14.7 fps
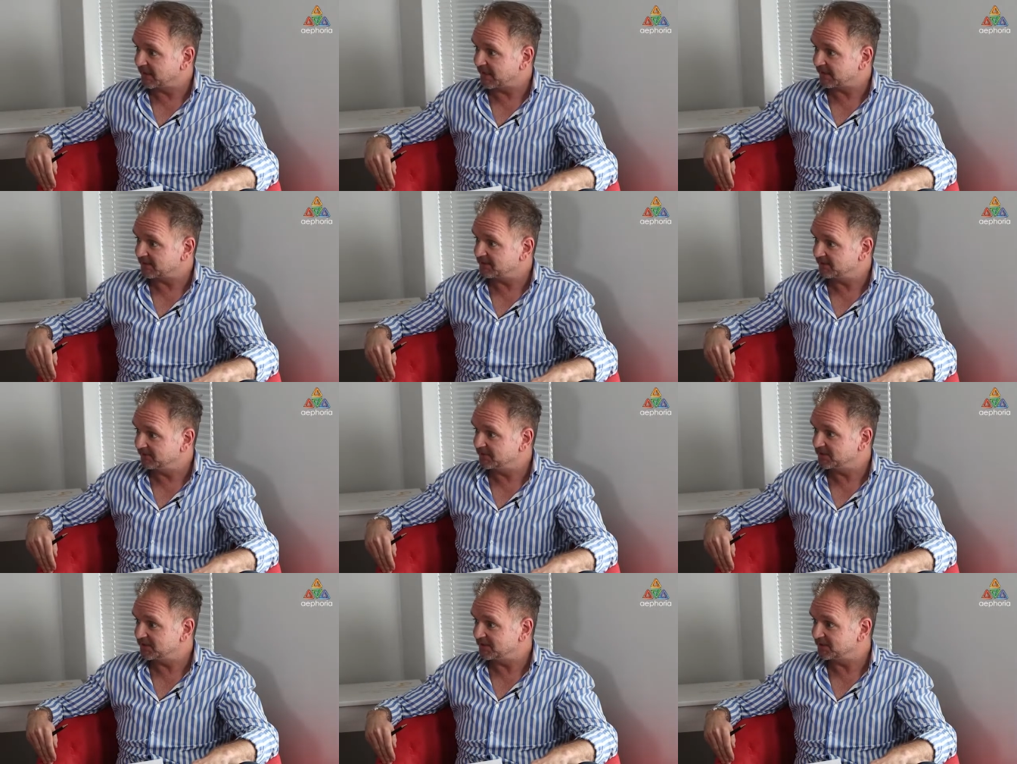
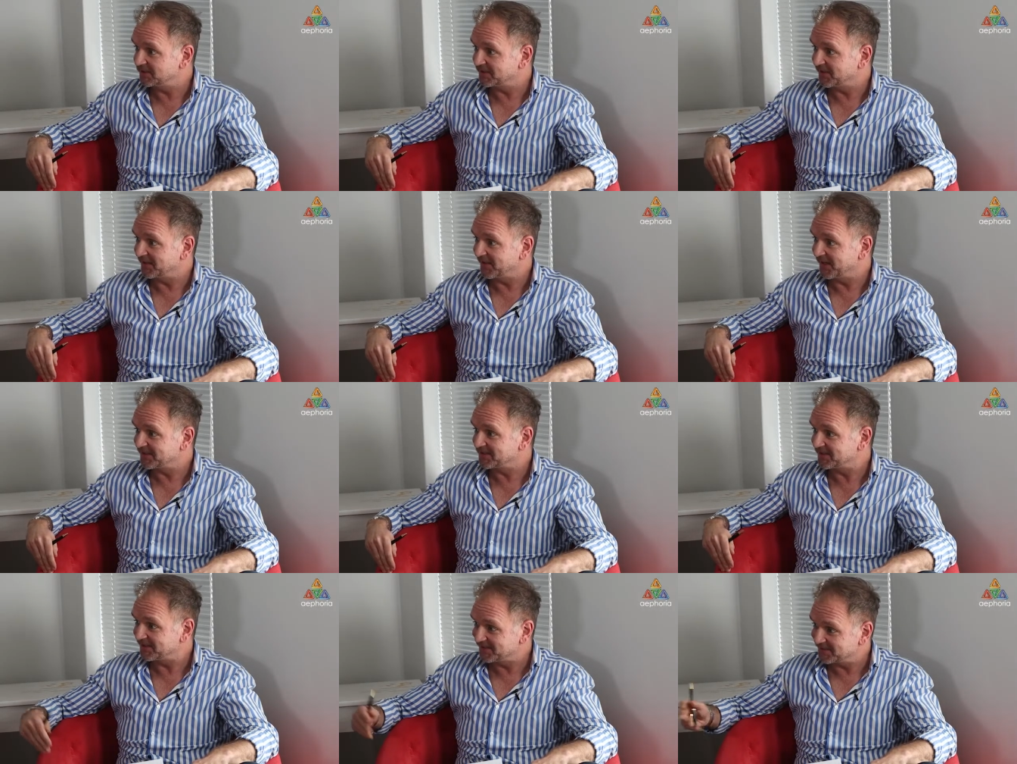activities. So
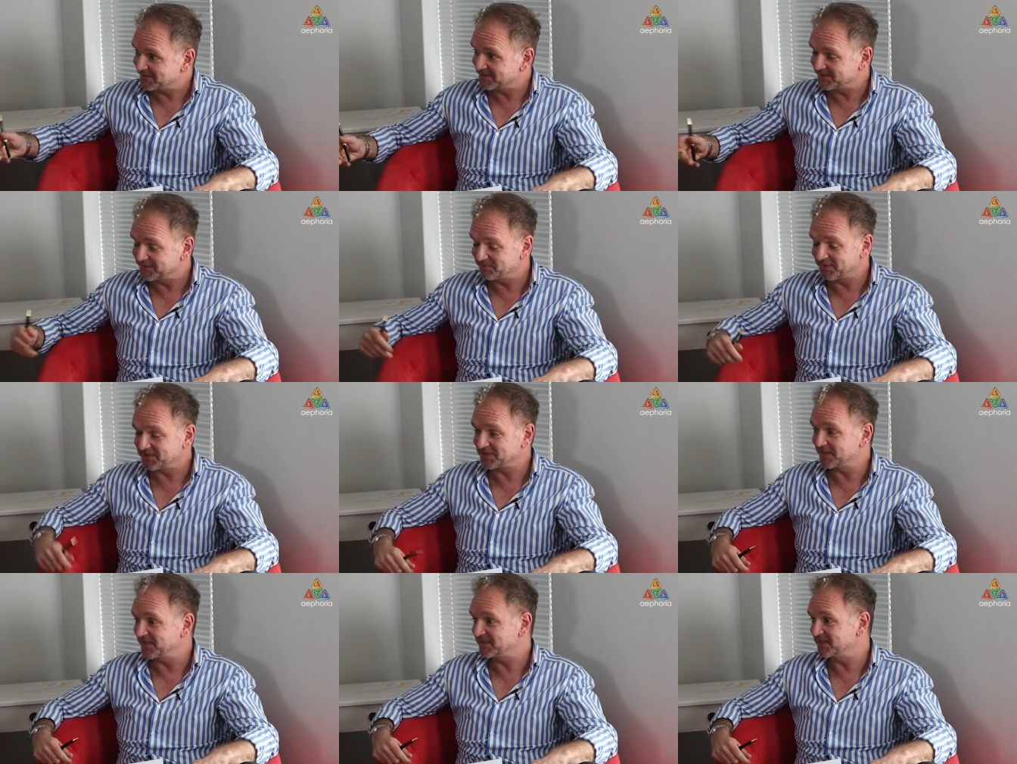actually this
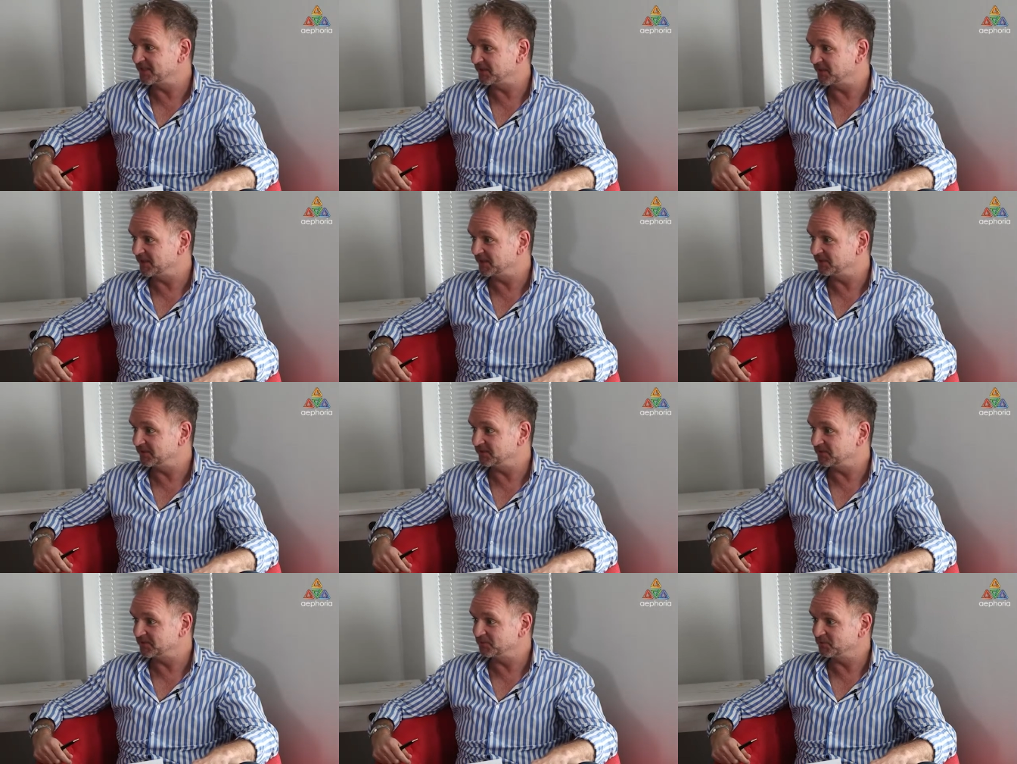specialising client
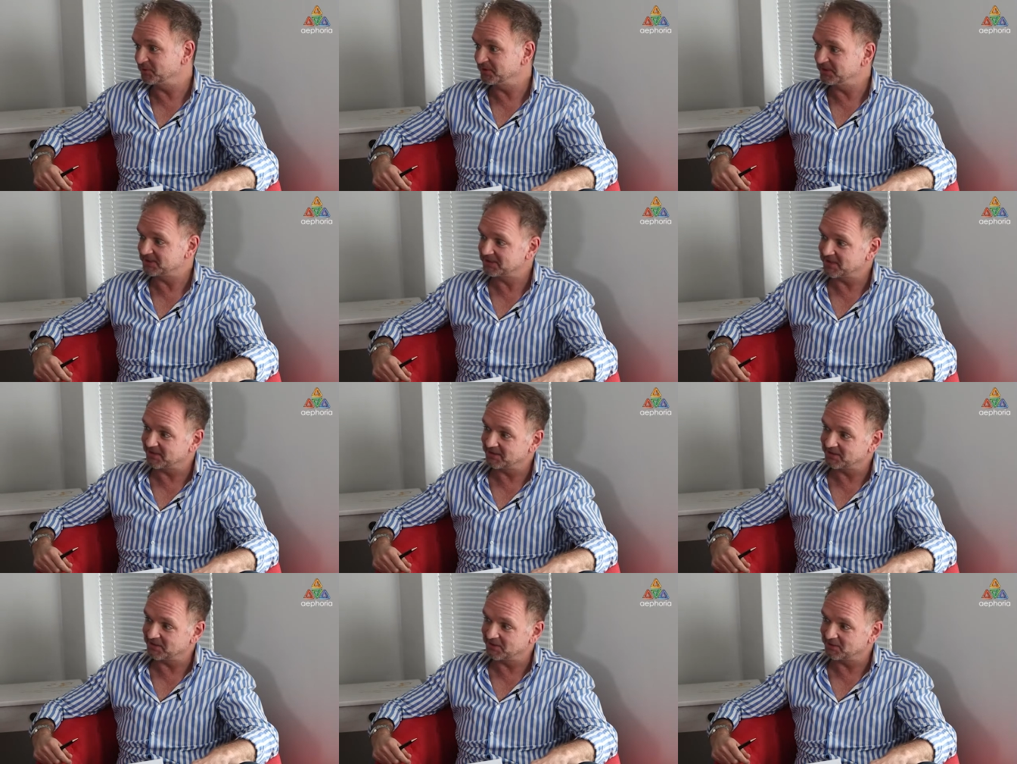this morning is now
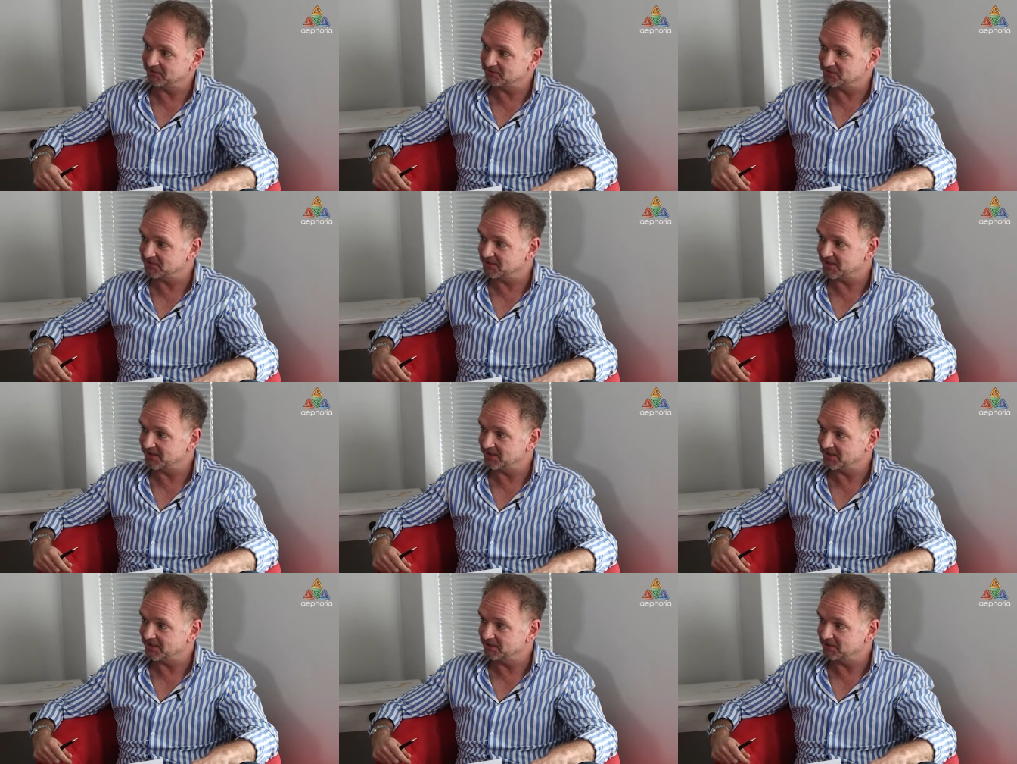going off to
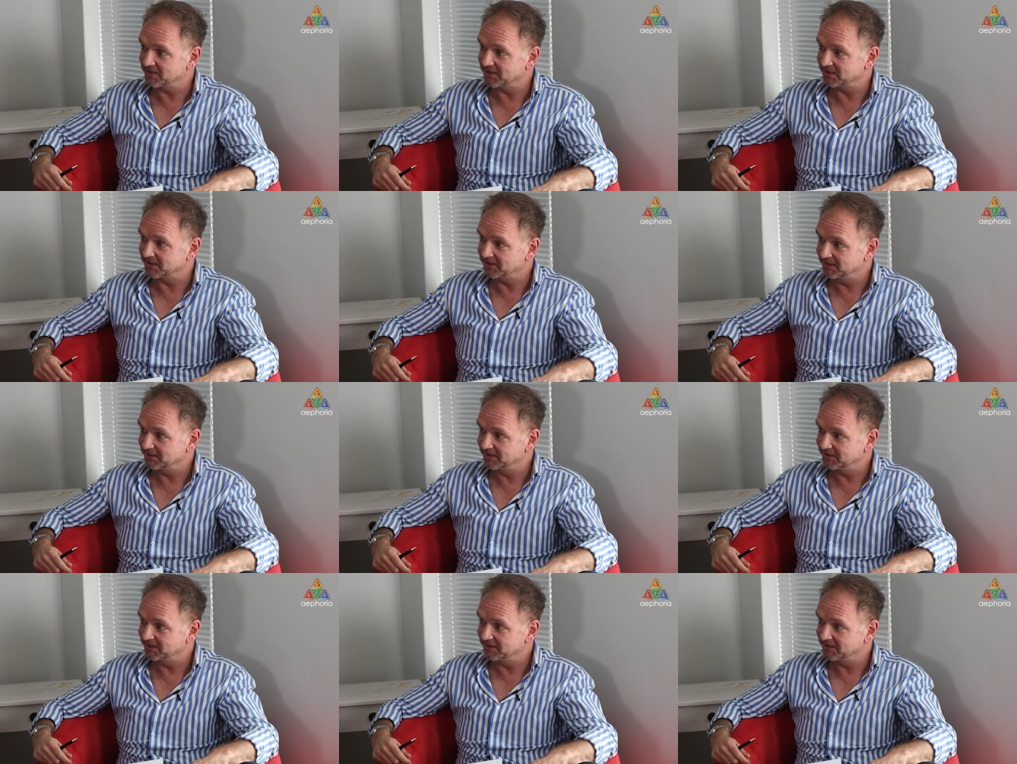start yoga,